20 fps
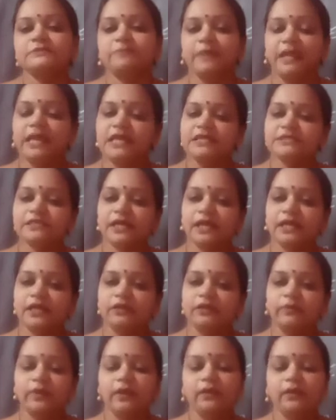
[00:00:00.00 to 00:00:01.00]
spellings are
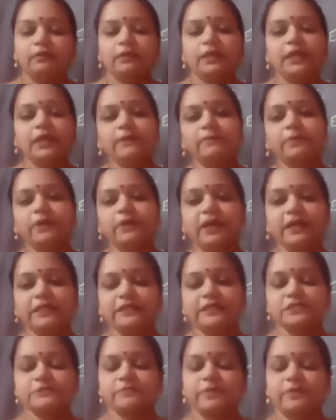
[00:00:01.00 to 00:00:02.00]
given, keep
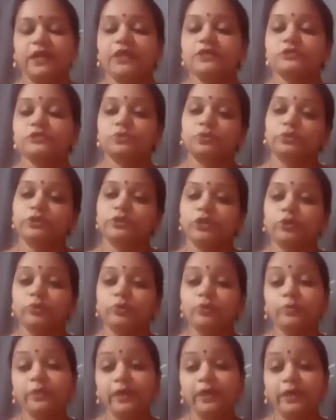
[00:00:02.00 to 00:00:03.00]
learning the spellings so that
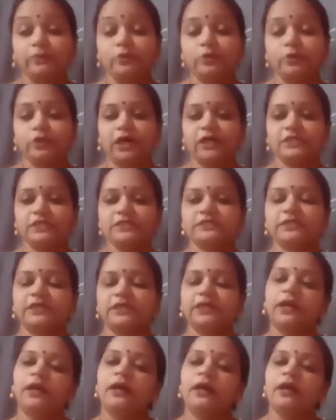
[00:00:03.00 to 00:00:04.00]
you will be able to
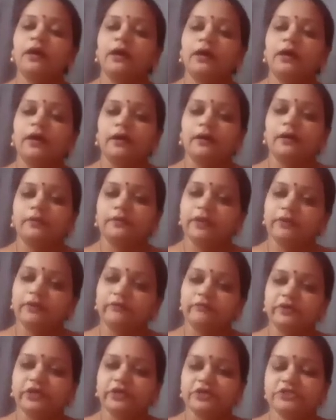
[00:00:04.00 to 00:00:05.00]
answer
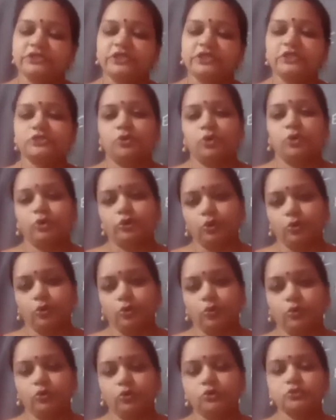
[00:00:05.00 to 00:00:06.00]
the worksheets on your
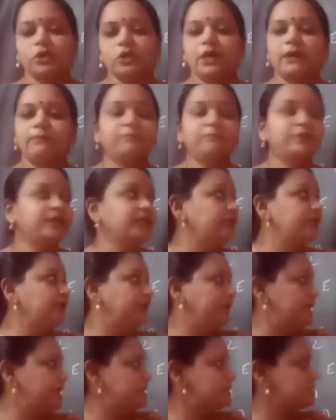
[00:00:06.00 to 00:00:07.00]
own. So complete
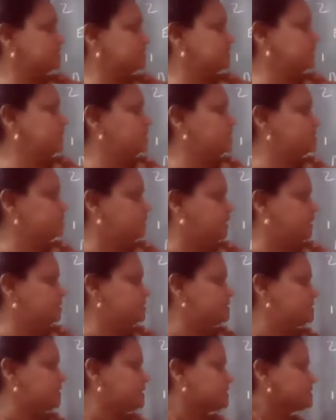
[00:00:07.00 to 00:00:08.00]
S3 children,
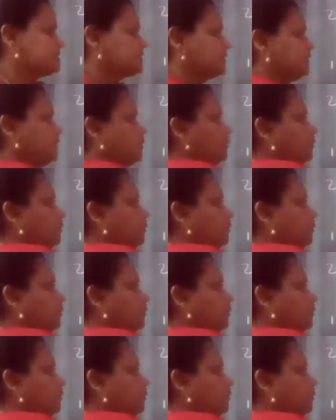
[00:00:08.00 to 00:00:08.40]
this is S3